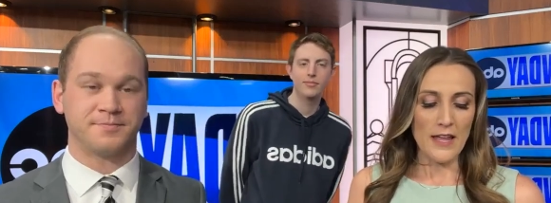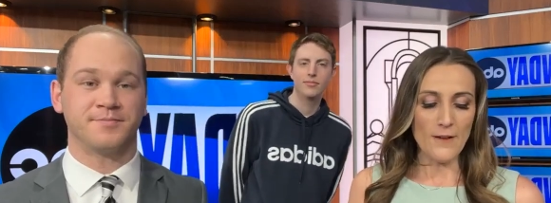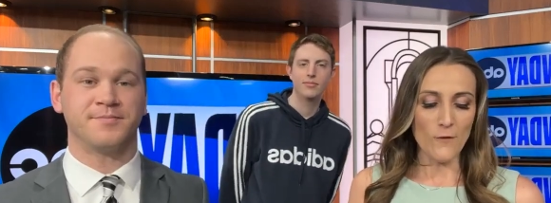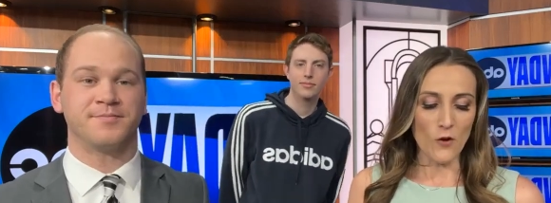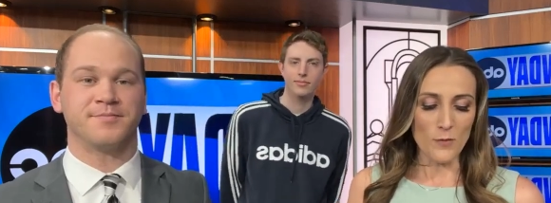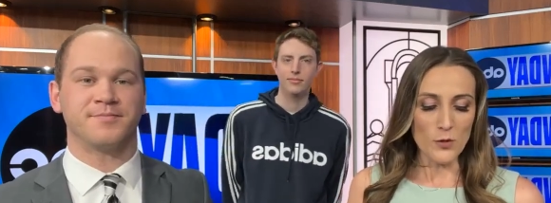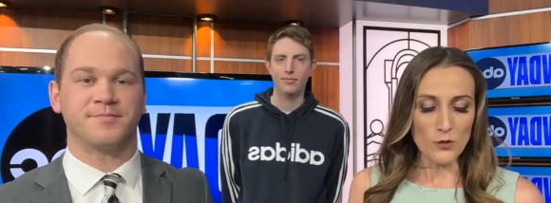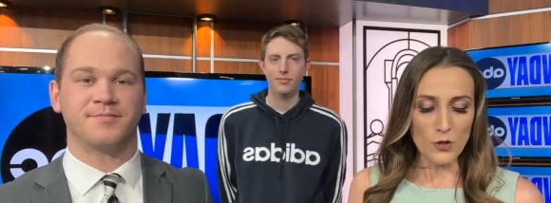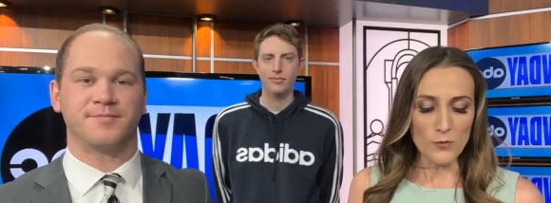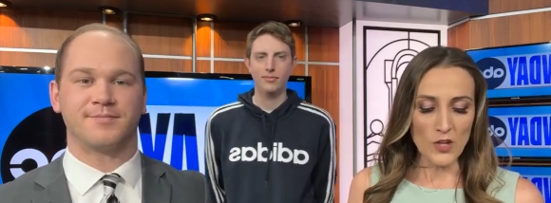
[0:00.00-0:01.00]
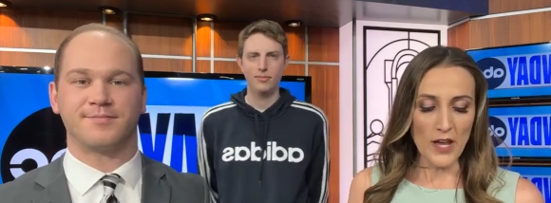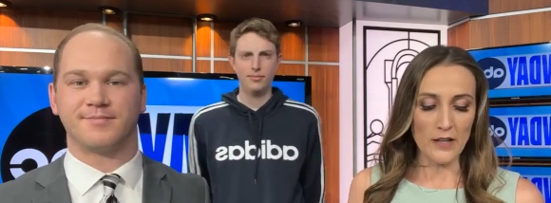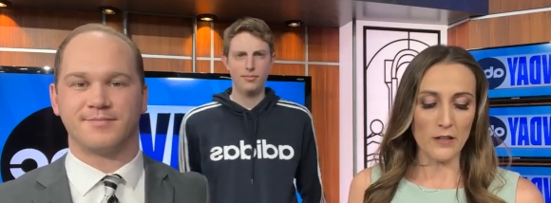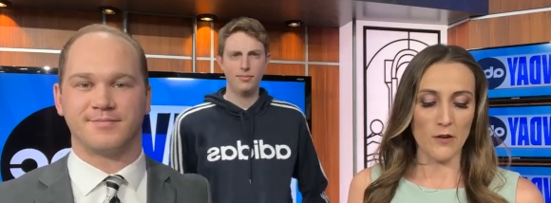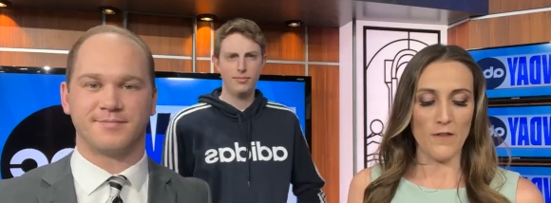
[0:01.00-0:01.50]
Speaker 1: InForum YouTube
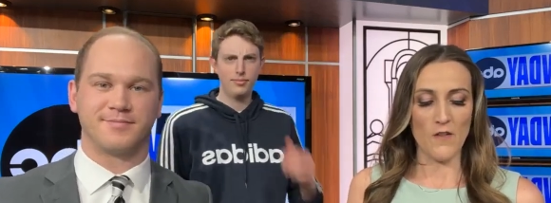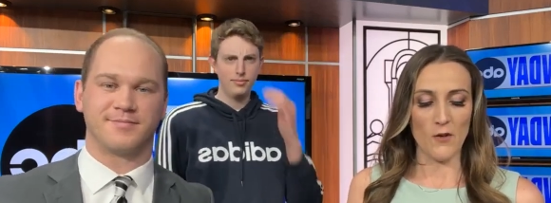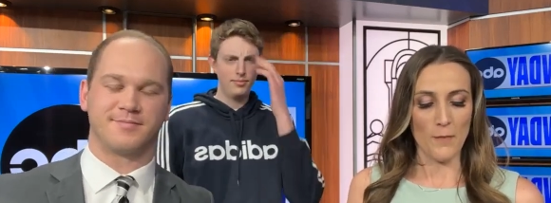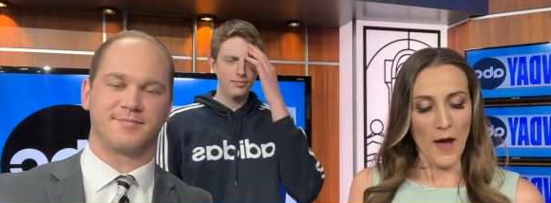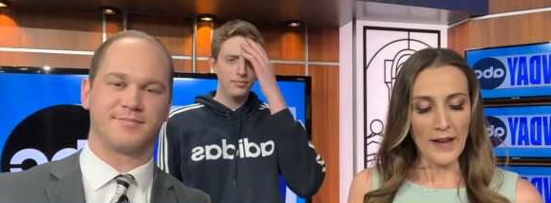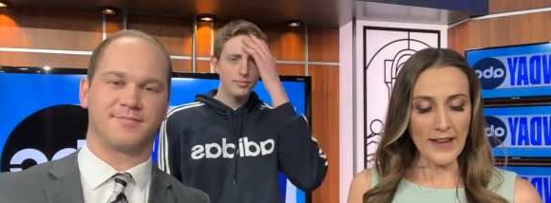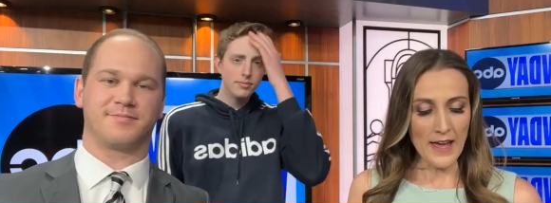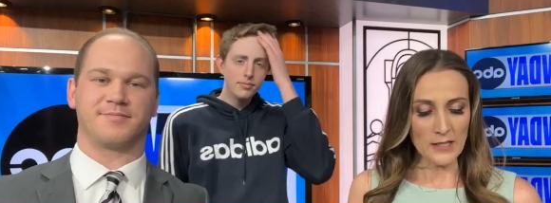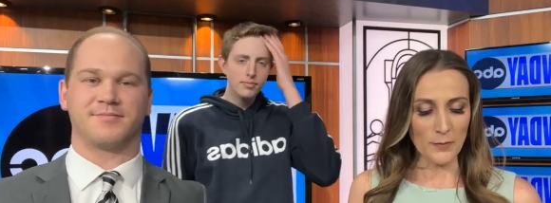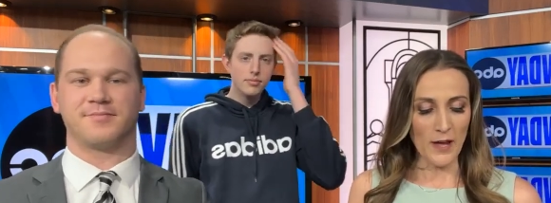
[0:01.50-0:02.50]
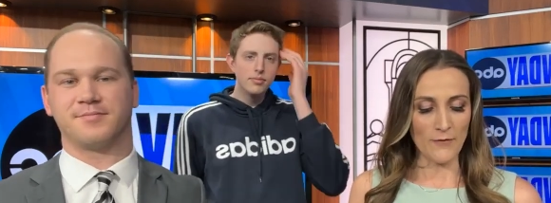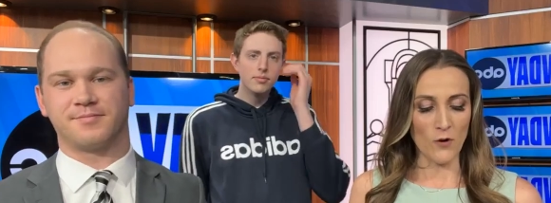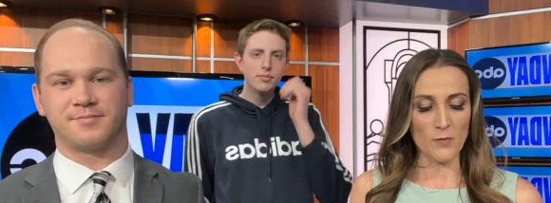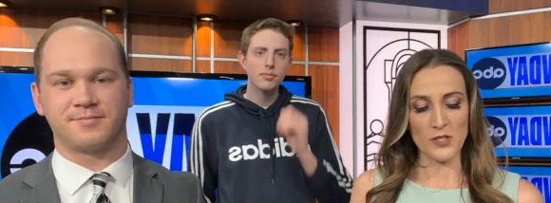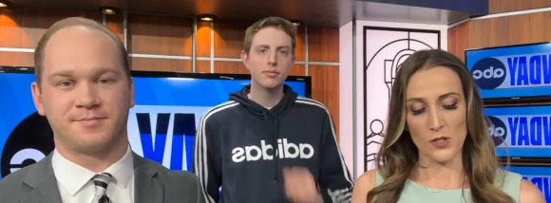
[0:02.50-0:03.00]
channel, your favorite podcast
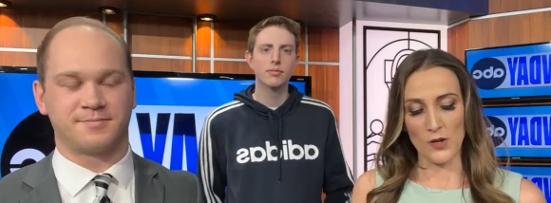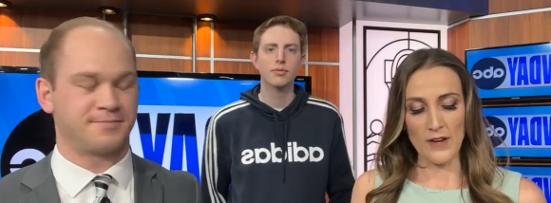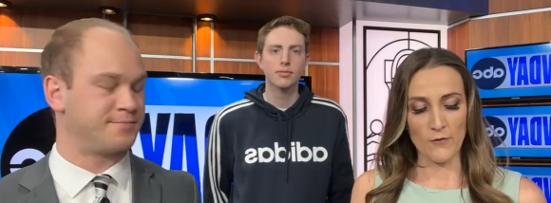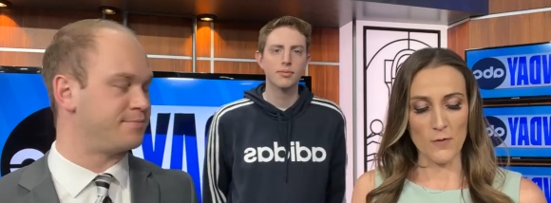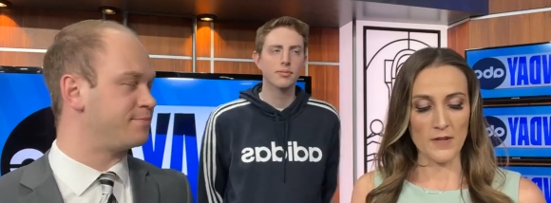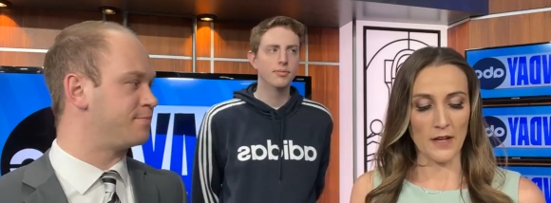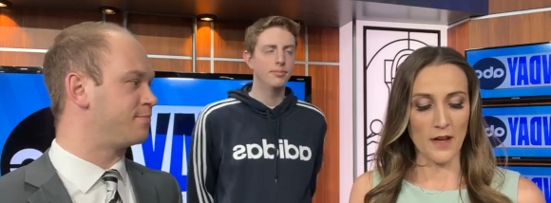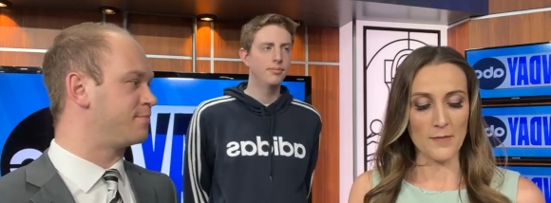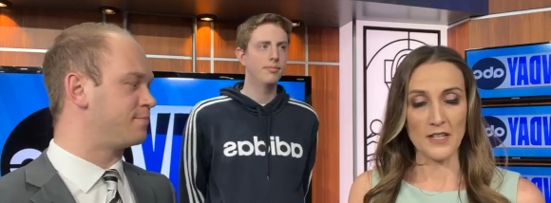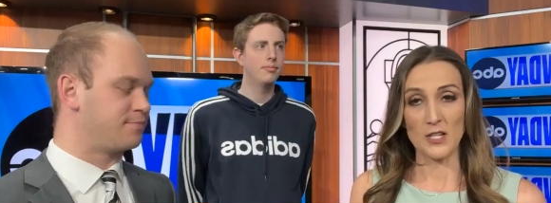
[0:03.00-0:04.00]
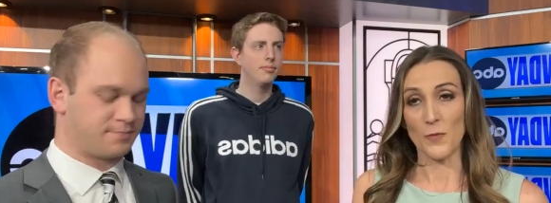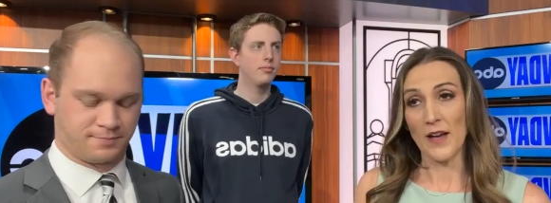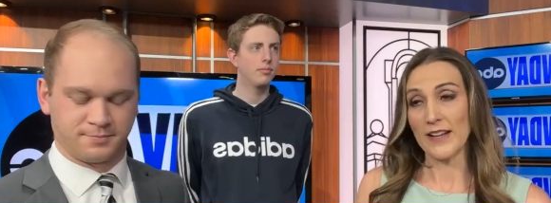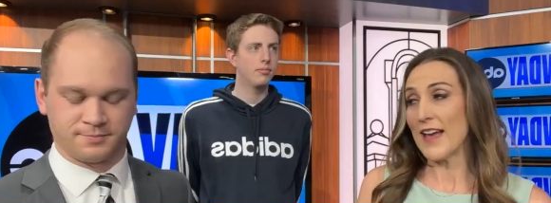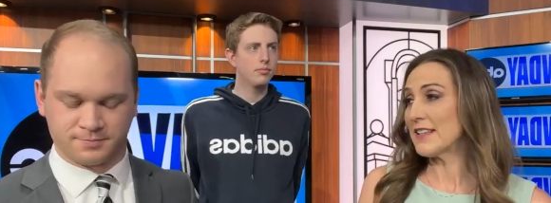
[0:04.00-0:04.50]
platform. Just go to inforum.com slash
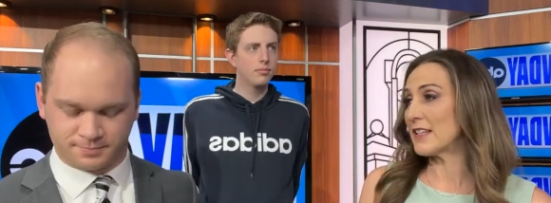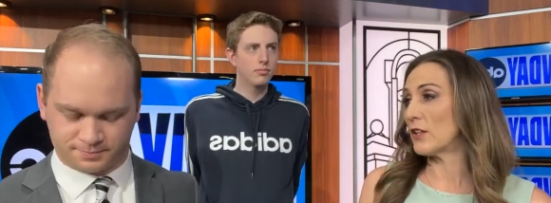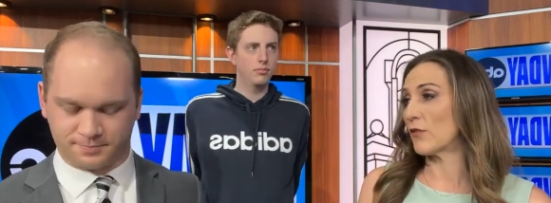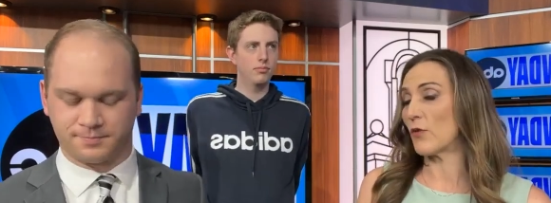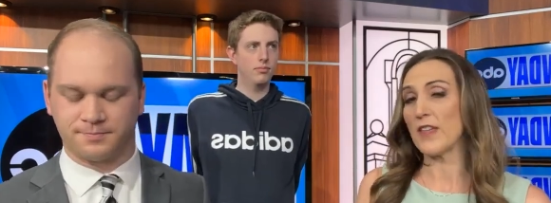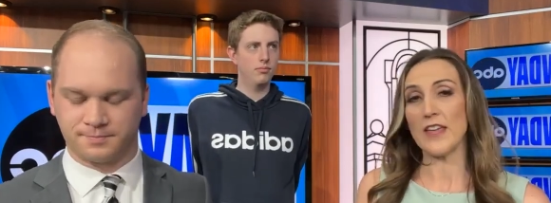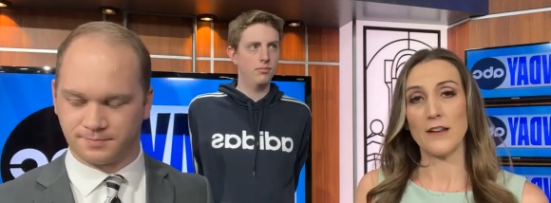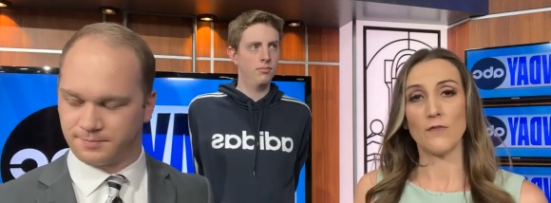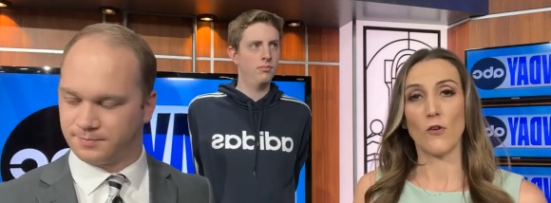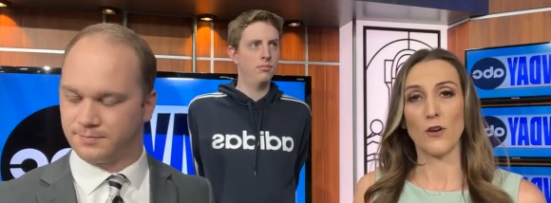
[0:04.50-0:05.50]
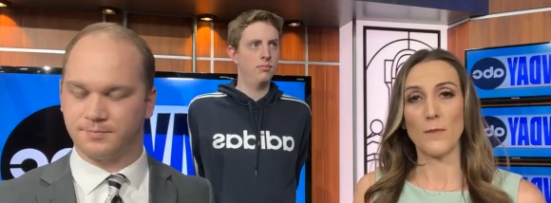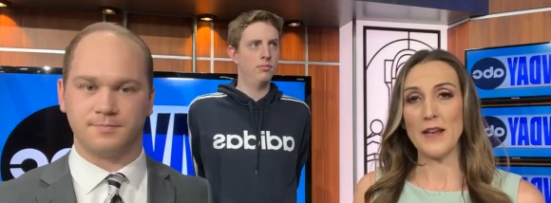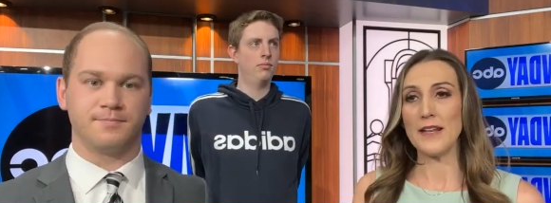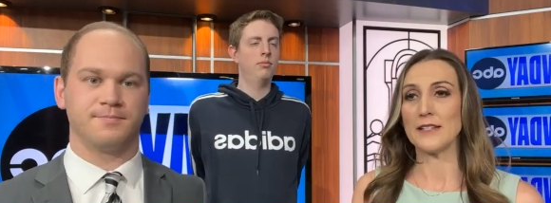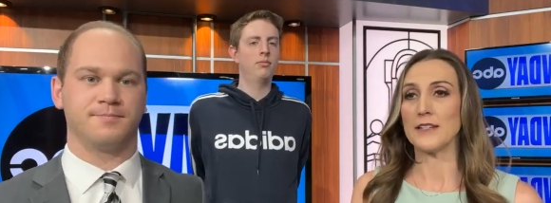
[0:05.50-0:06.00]
podcast and look for the InForum
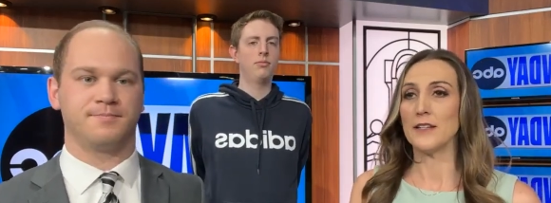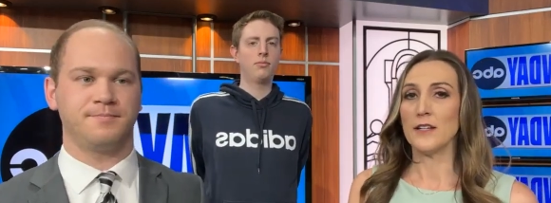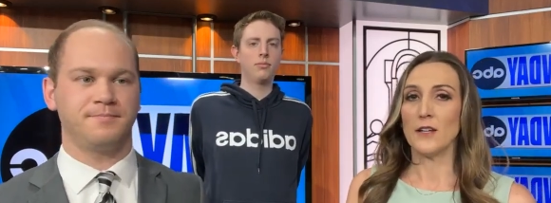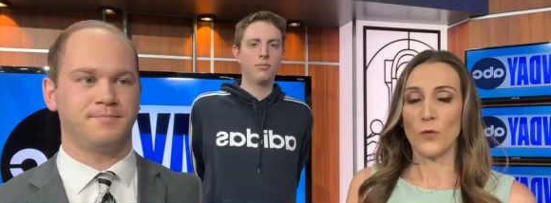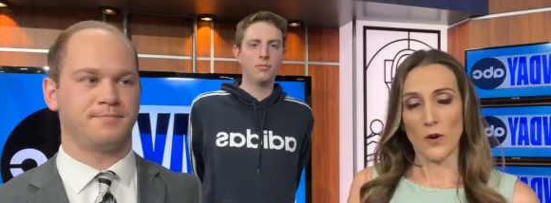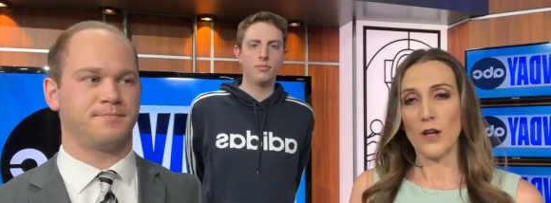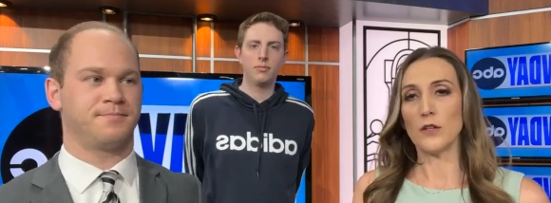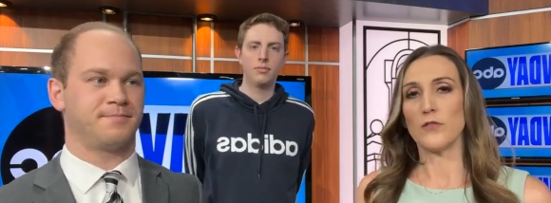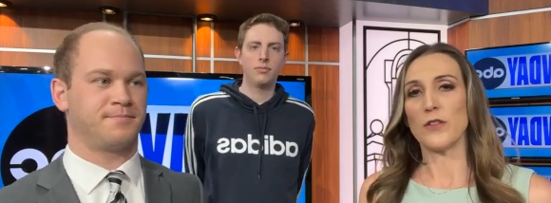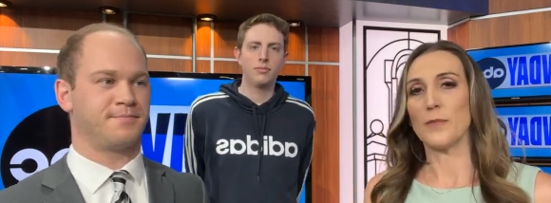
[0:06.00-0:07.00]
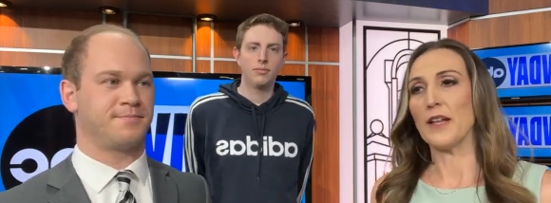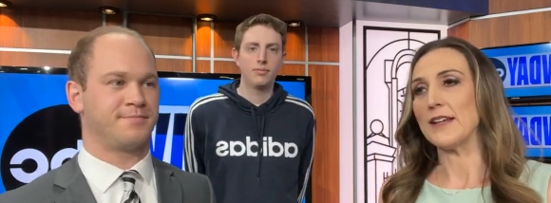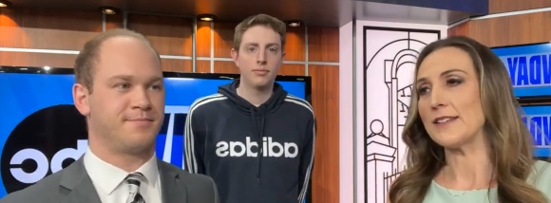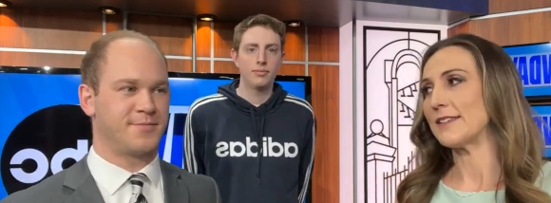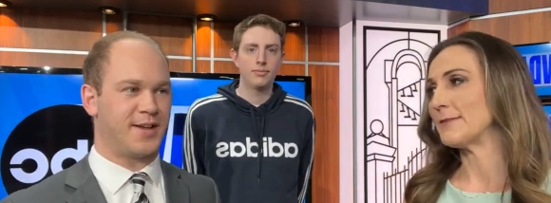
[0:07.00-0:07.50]
Minute. Mm -hmm. We're all over the
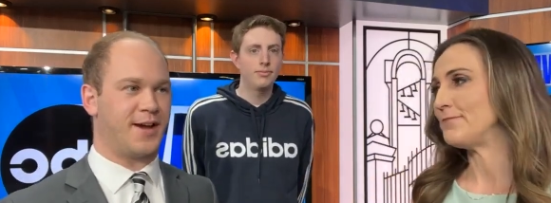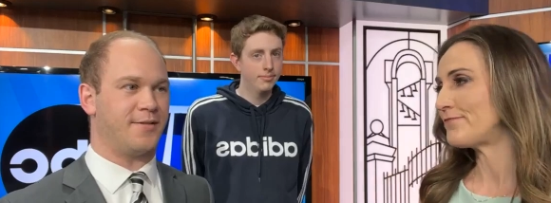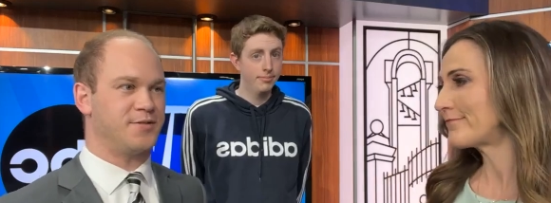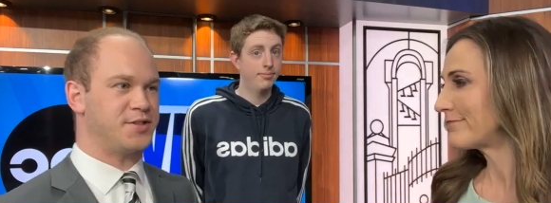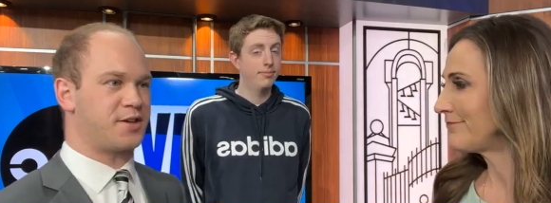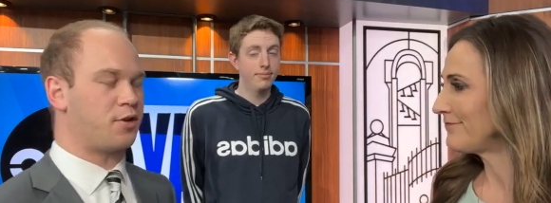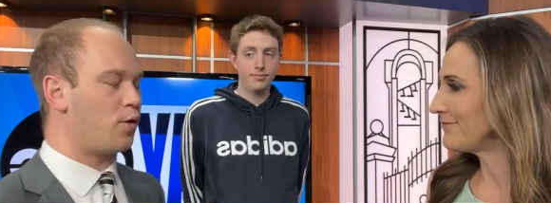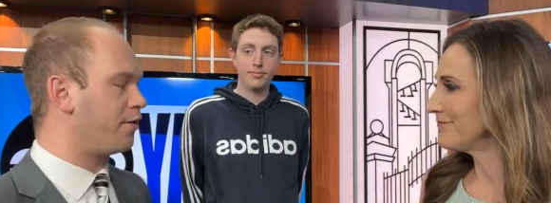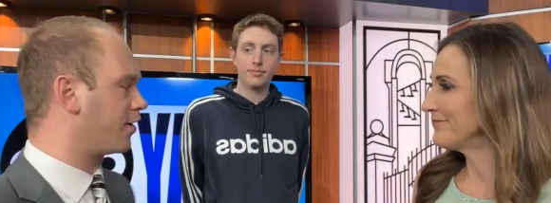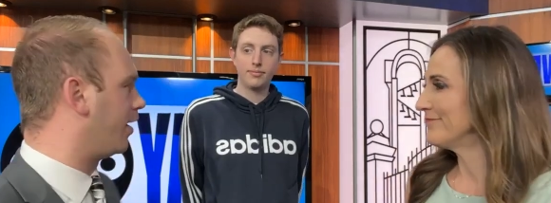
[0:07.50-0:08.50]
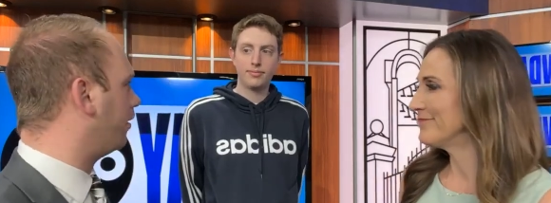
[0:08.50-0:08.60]
place.
Speaker 2: Yeah, just like the weather,